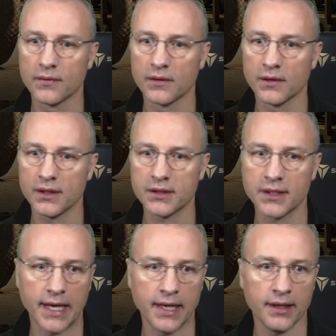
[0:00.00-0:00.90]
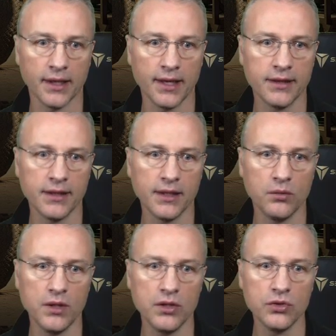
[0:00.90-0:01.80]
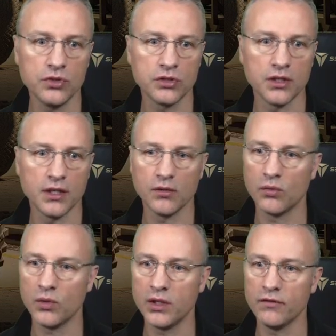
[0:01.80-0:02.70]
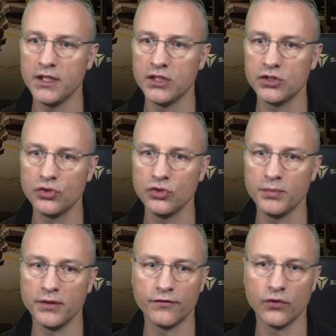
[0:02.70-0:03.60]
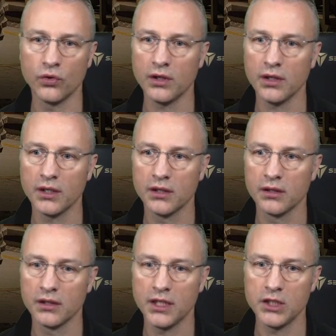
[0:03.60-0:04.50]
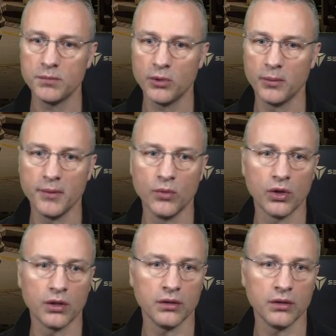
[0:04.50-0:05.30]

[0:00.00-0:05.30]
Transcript: This guy, I think we used one of these two before. He's probably more